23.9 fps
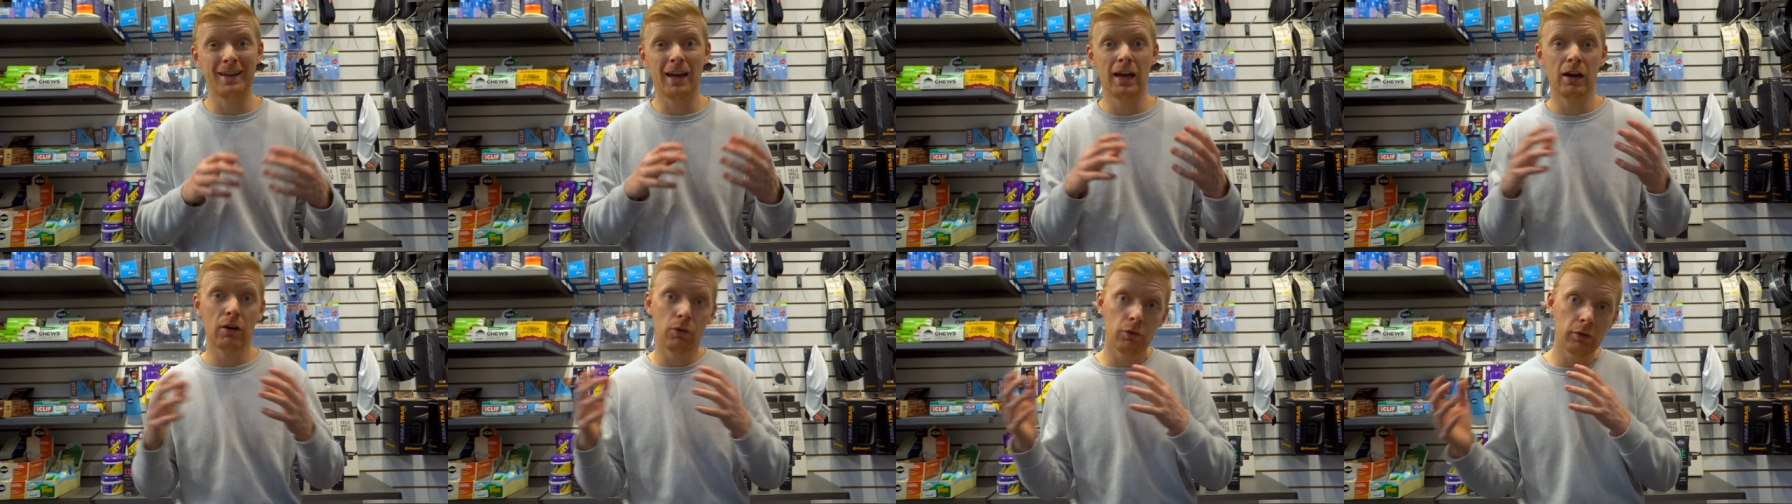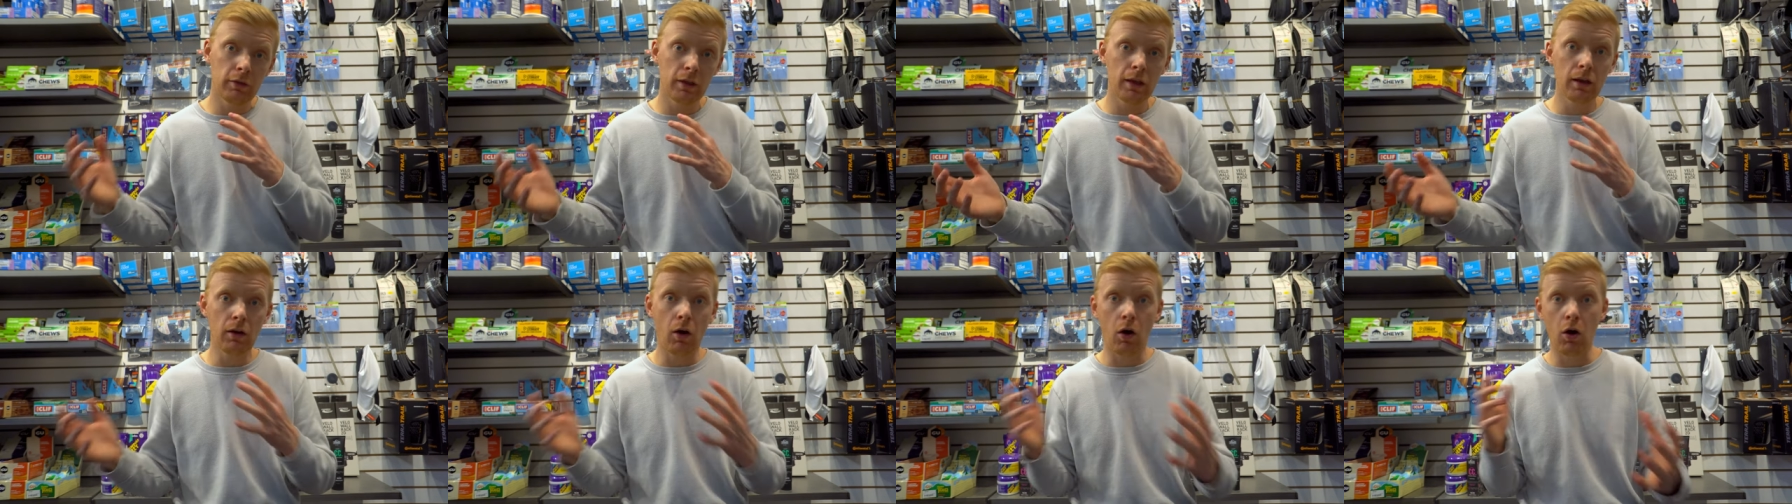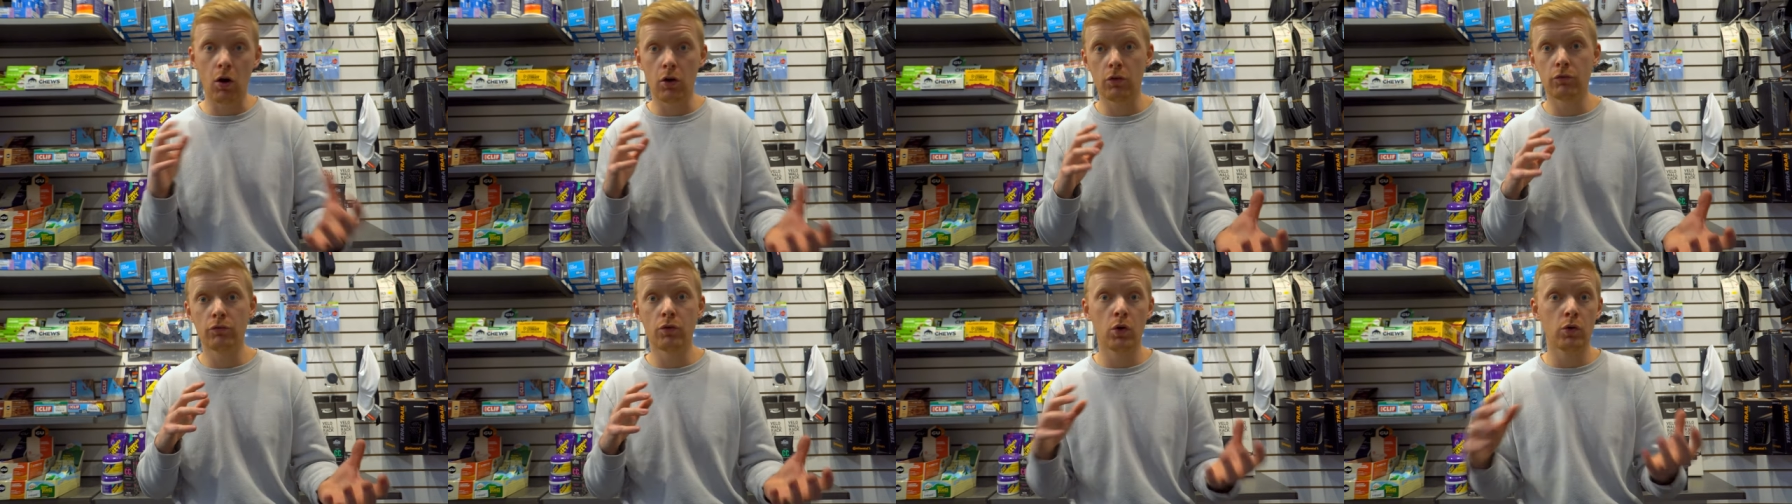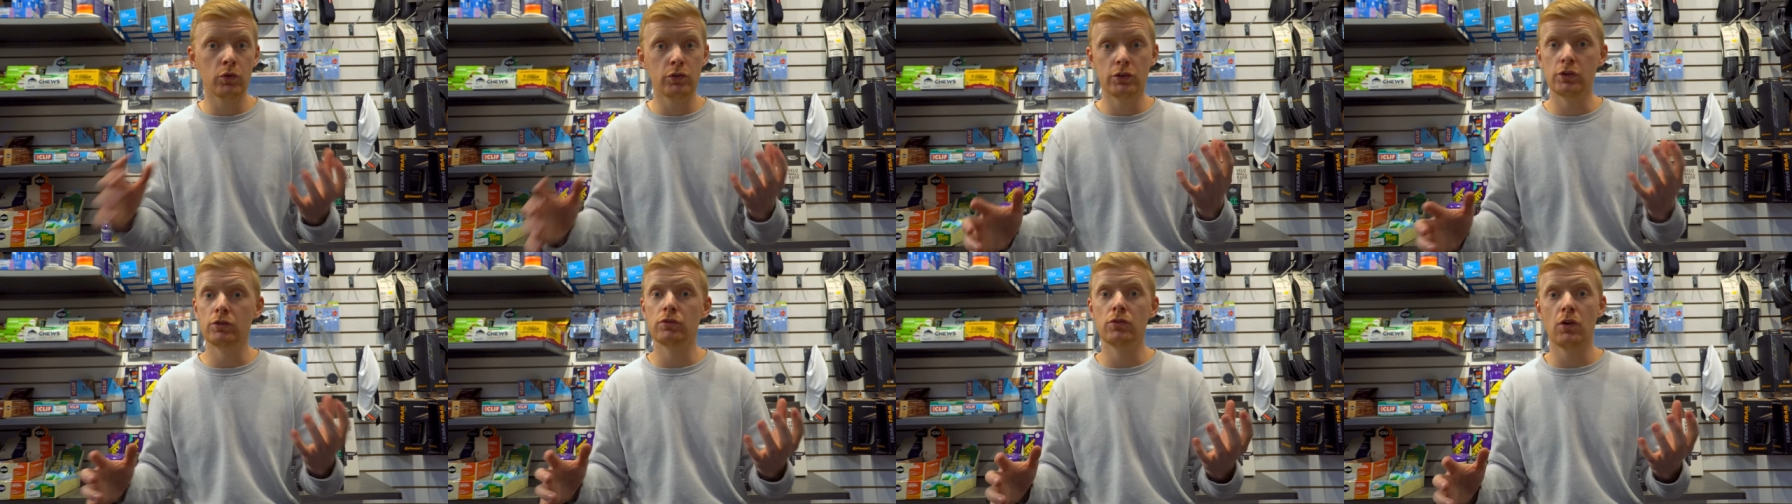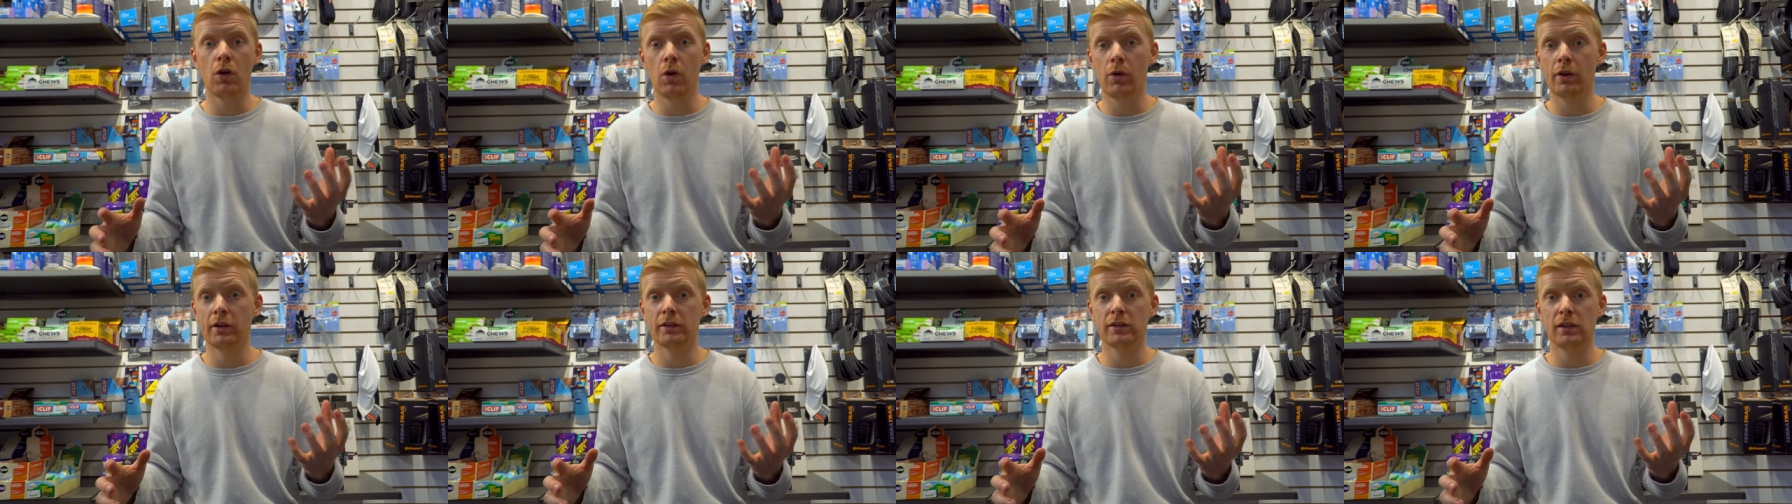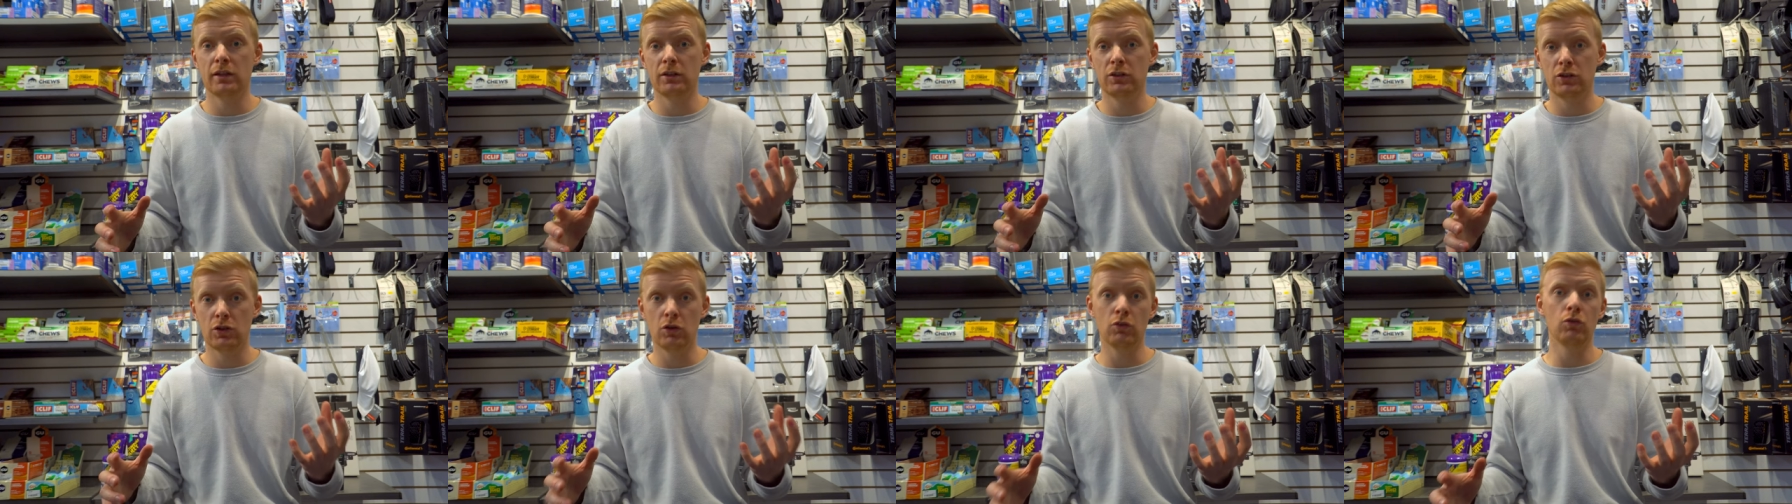I don't think on-road you'd notice
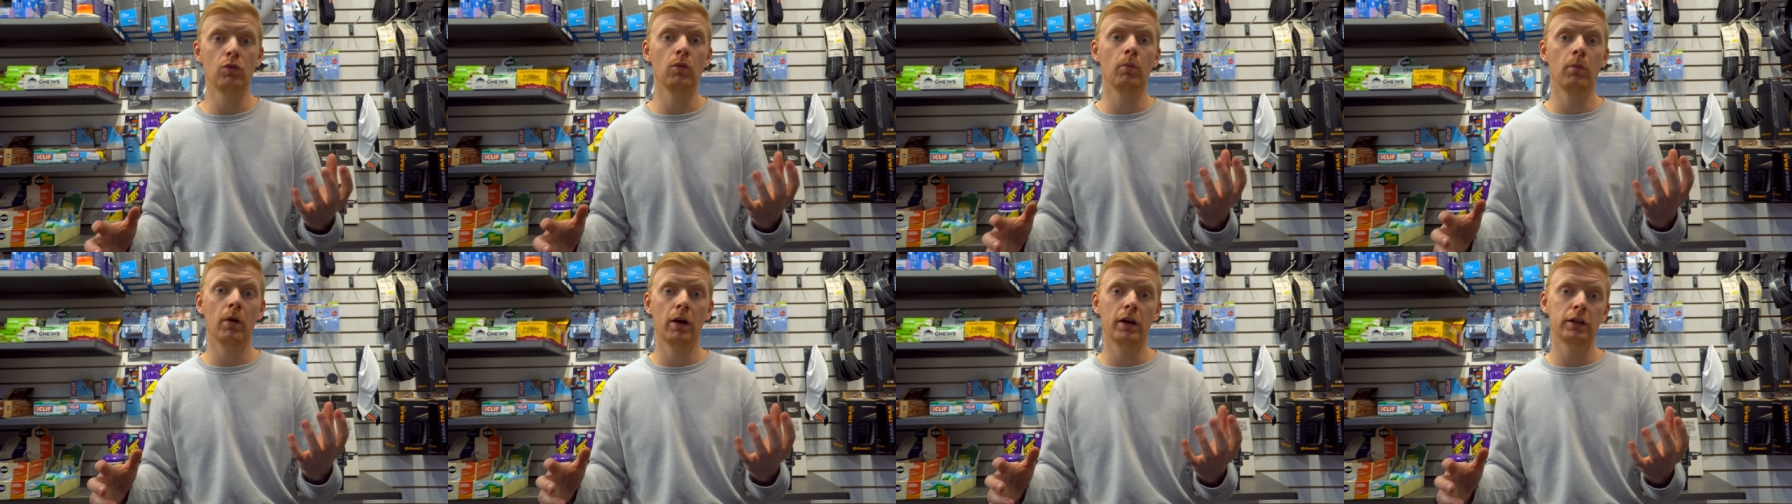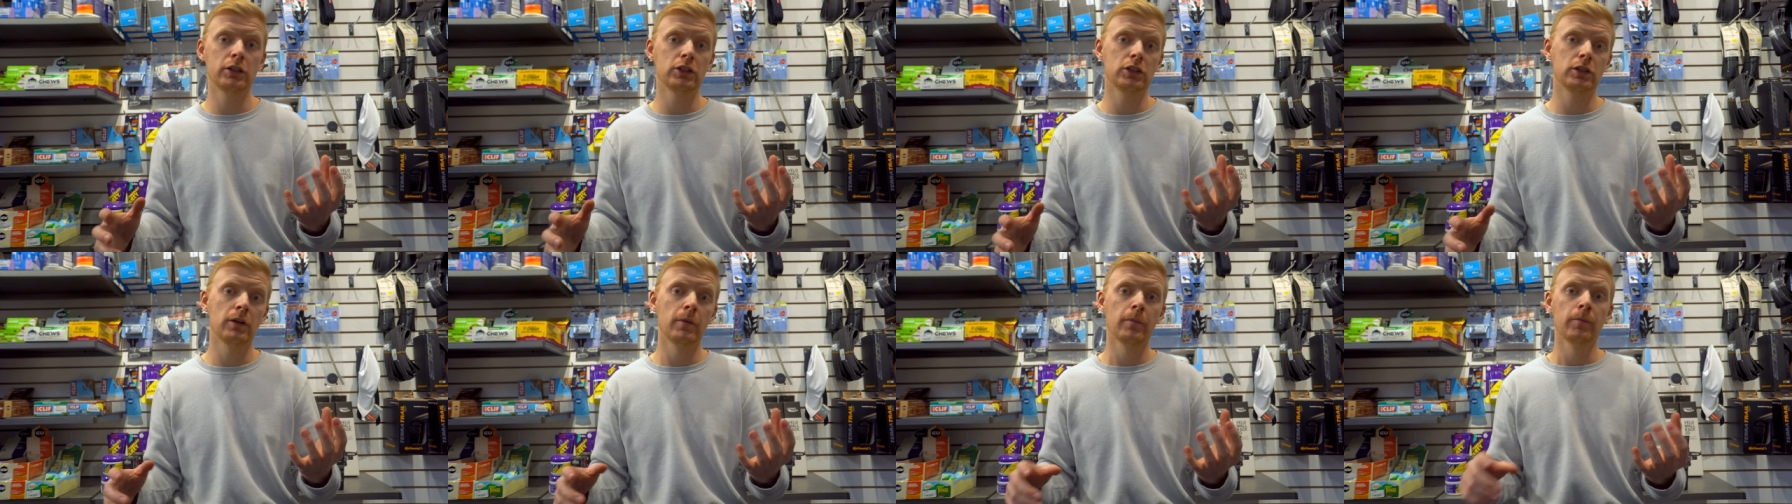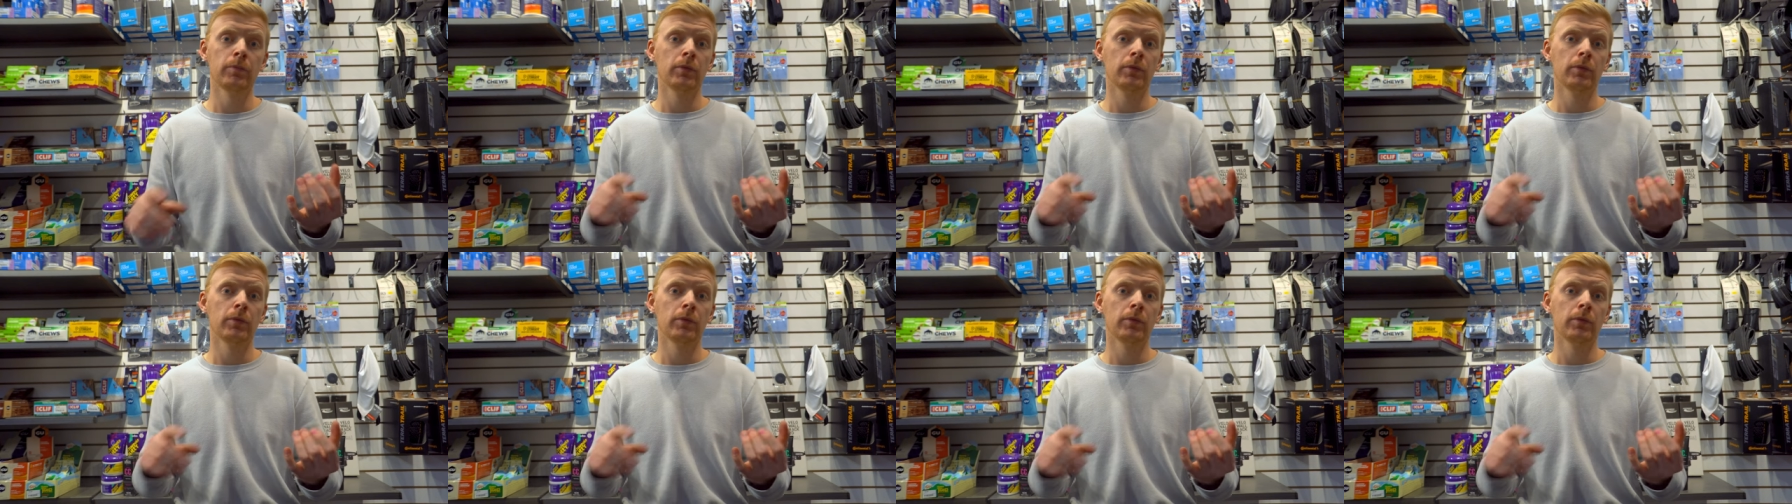it too much.